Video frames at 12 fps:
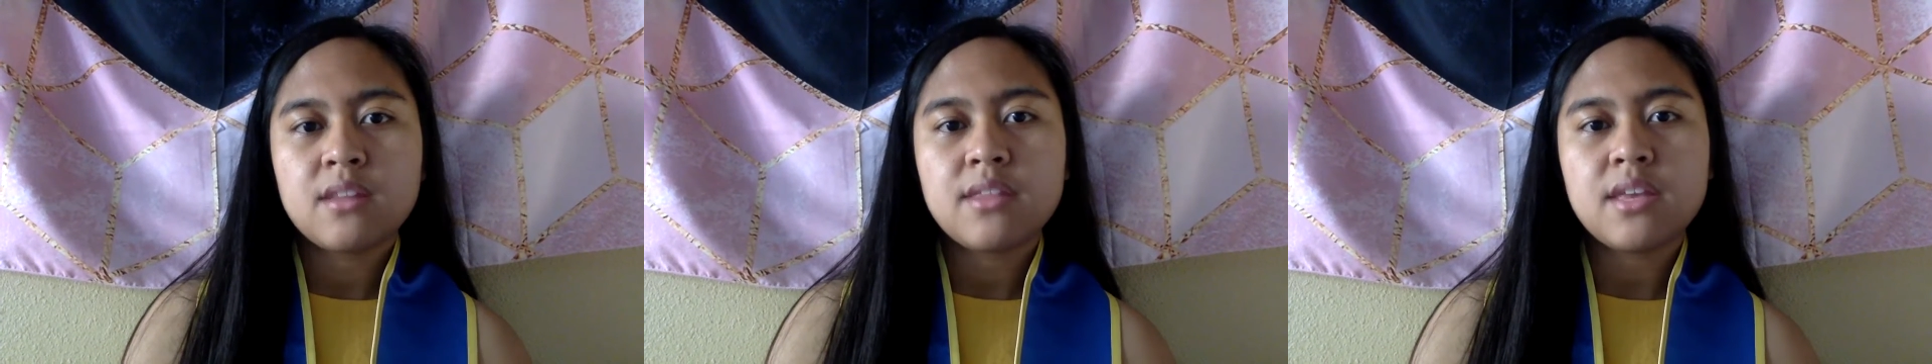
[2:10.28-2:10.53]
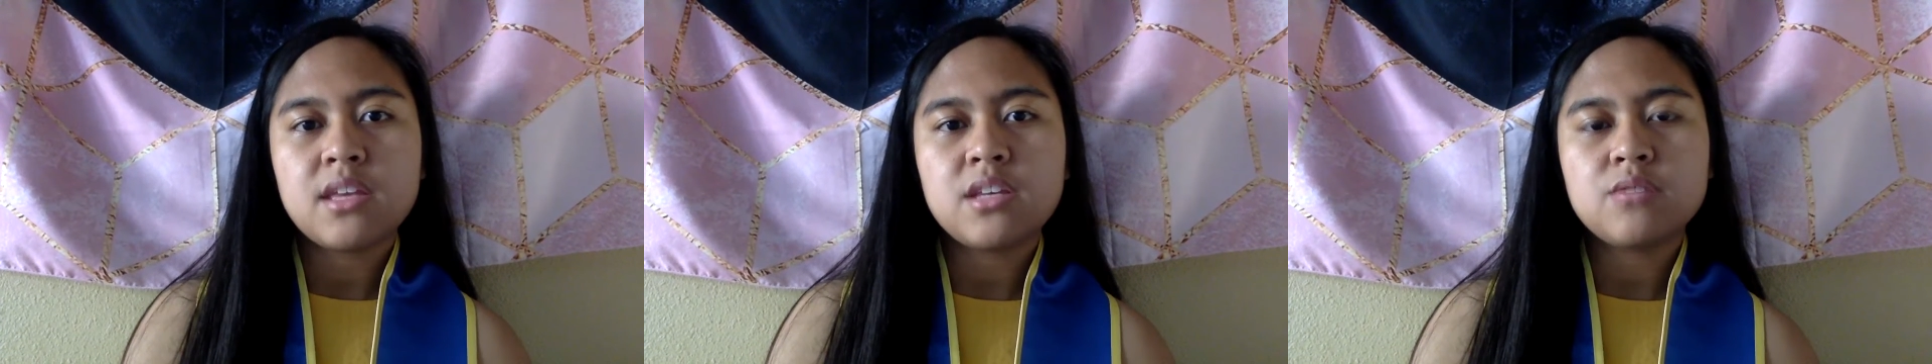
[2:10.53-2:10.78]

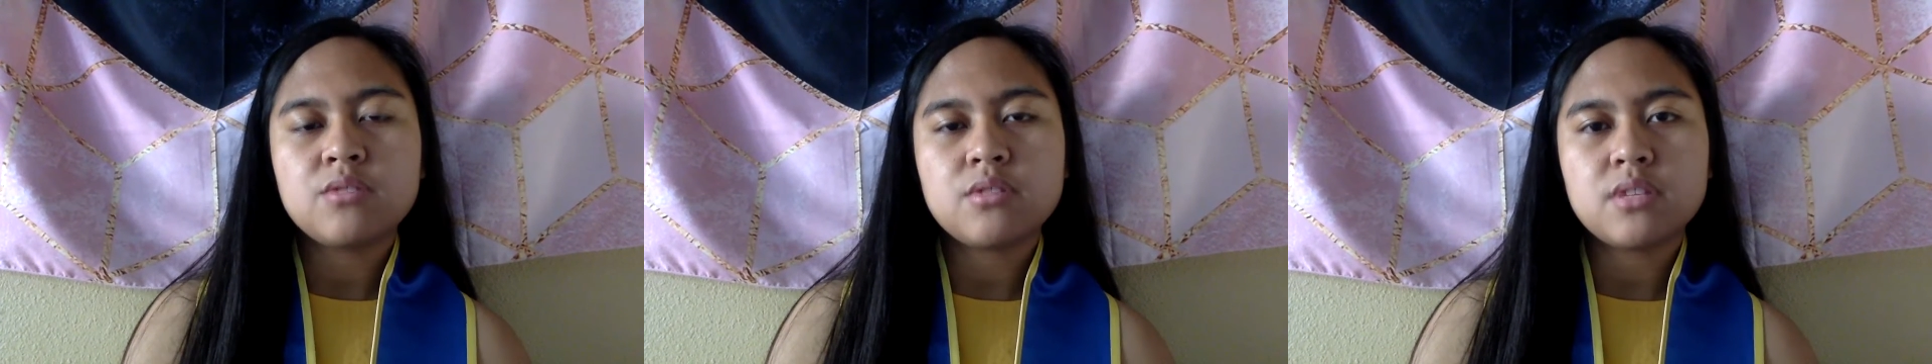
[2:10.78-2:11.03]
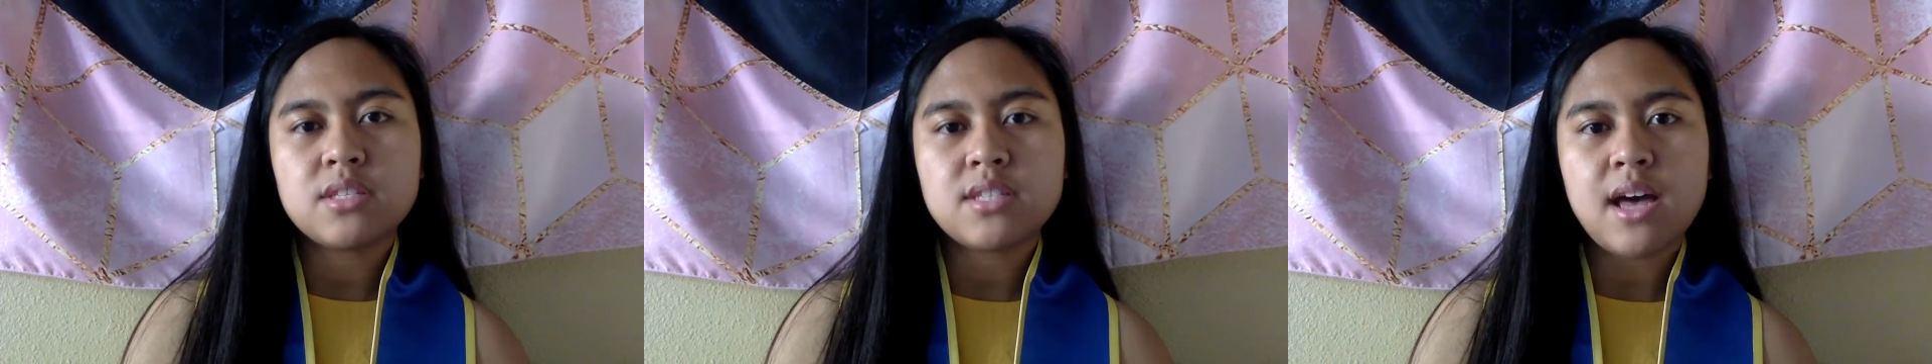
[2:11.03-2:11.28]
Thank you to
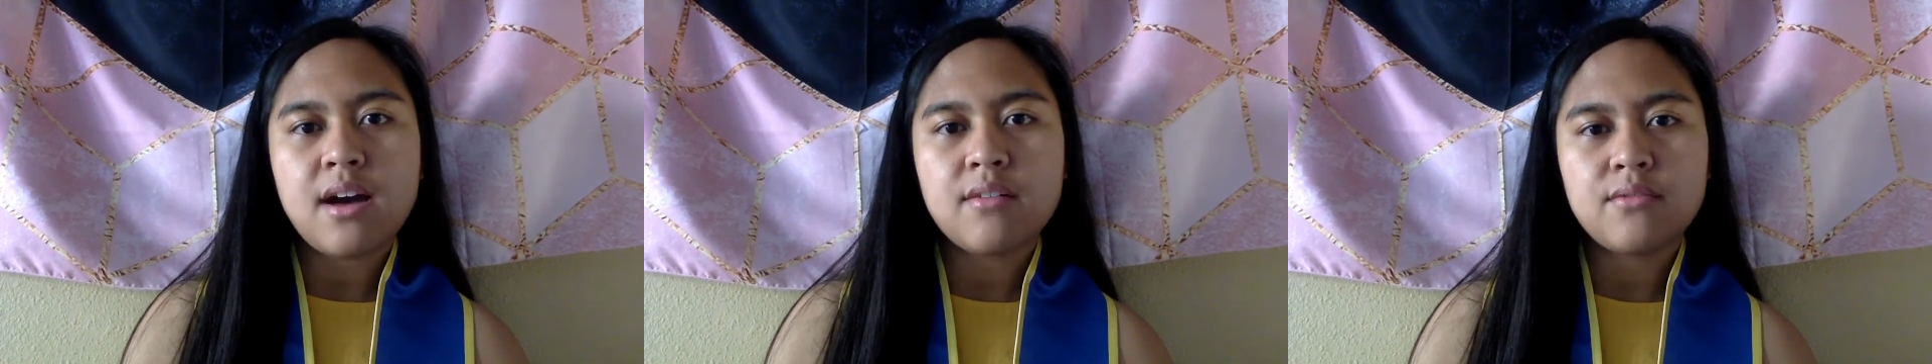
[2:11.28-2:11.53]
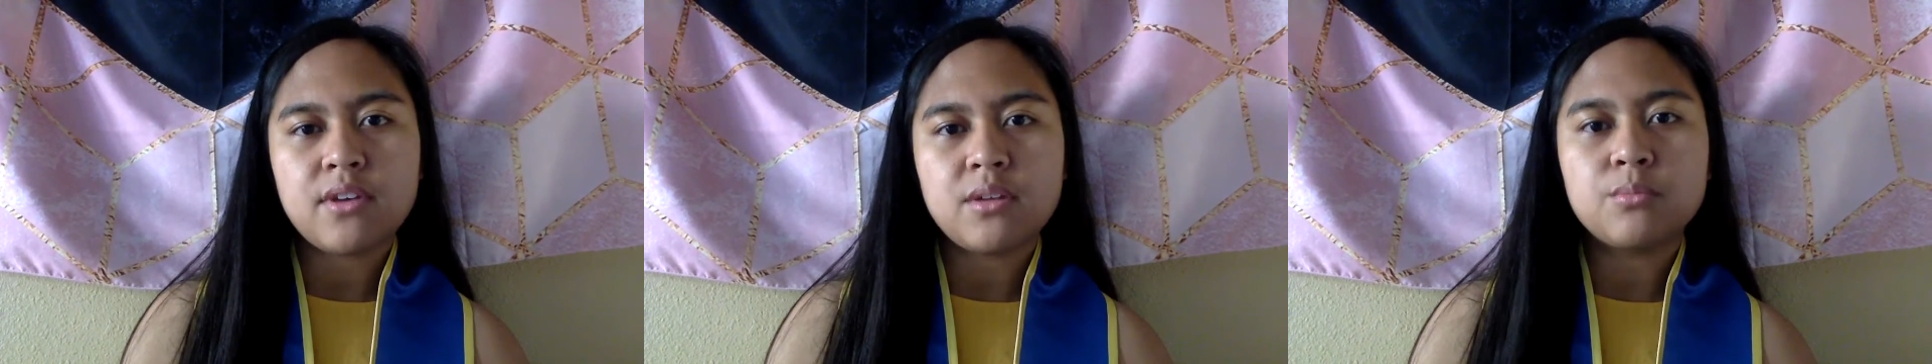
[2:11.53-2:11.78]
the
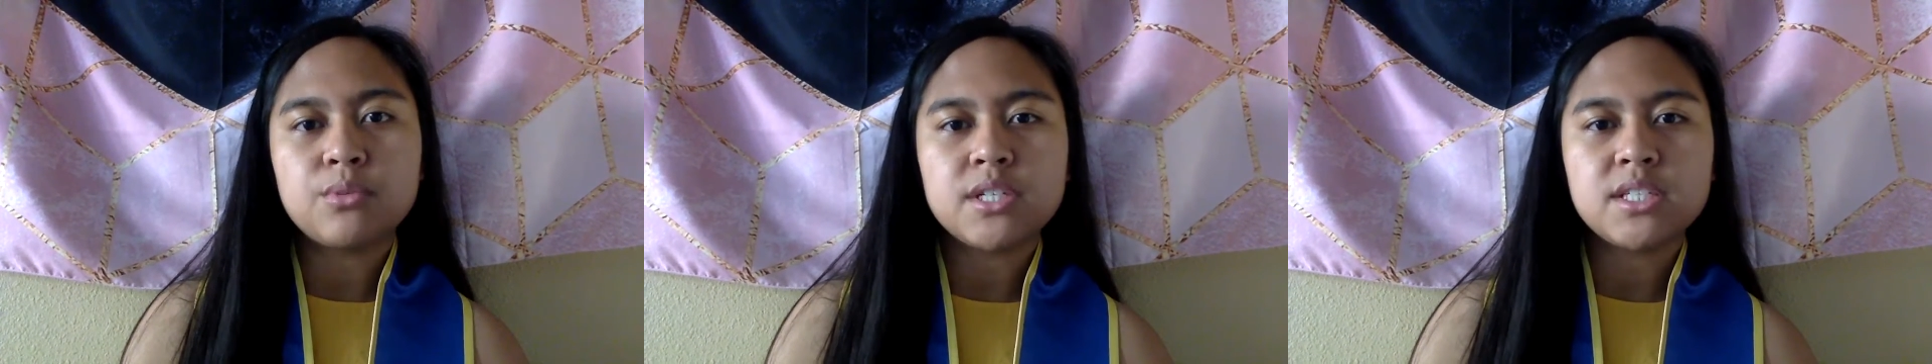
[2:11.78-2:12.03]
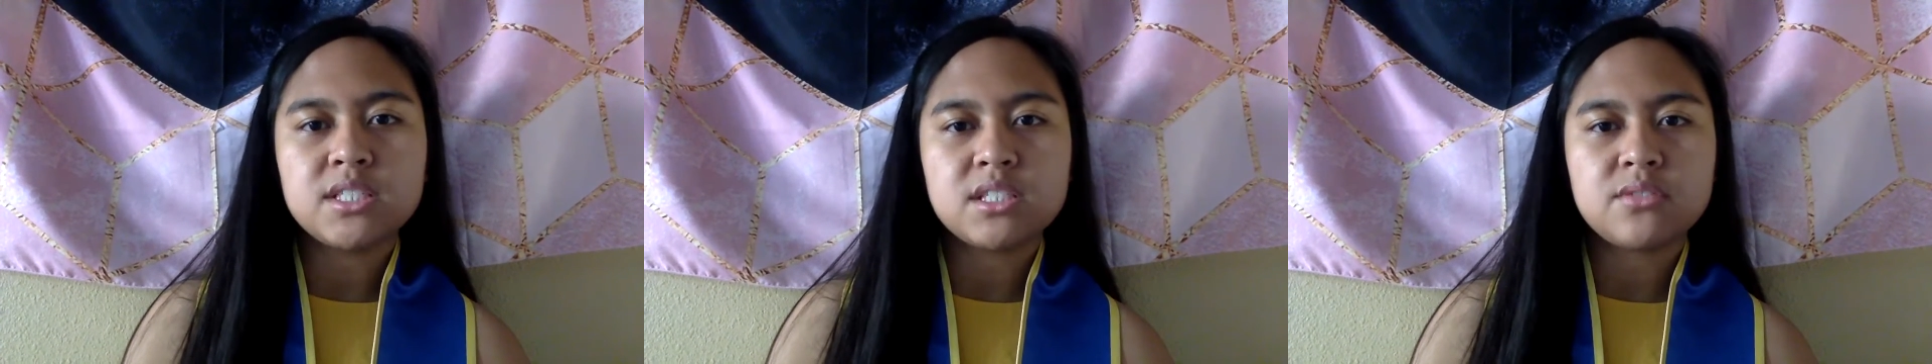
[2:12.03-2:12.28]
staff and
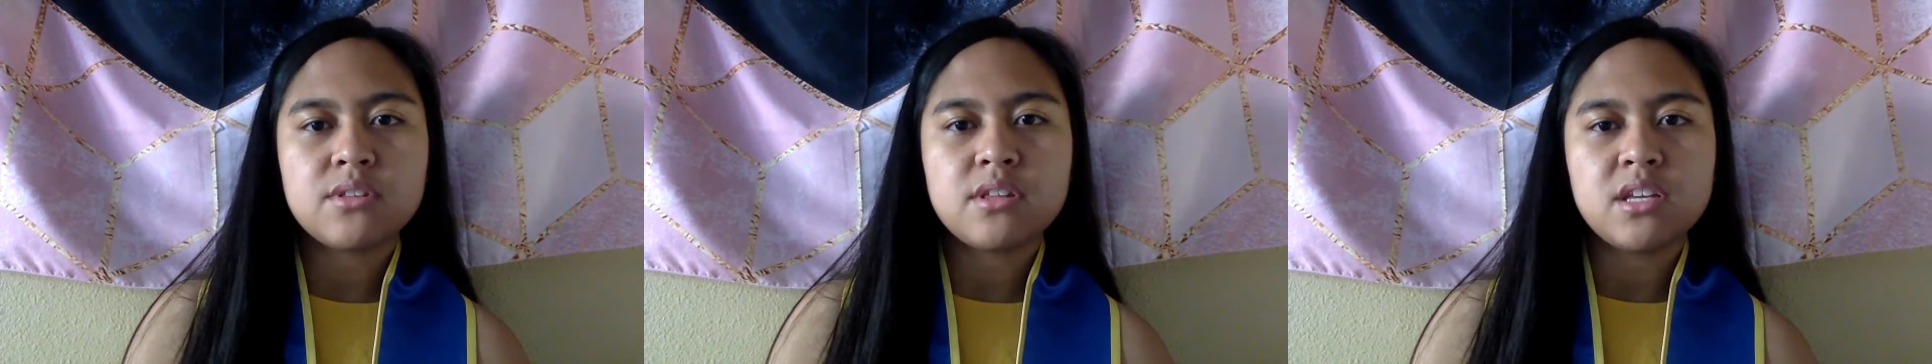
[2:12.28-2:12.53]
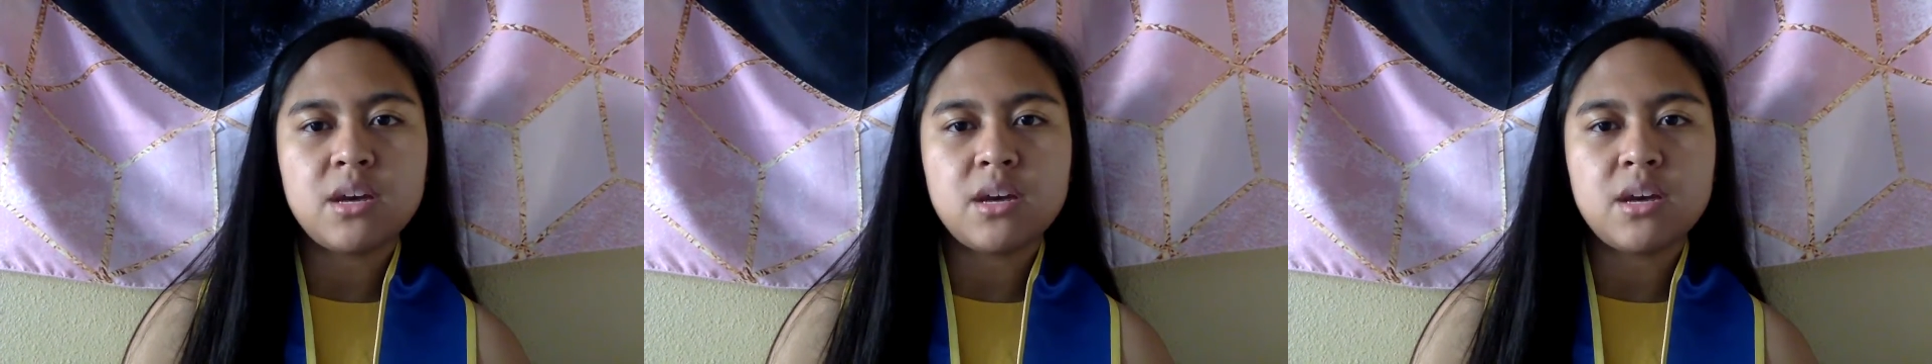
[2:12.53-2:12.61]
priests for the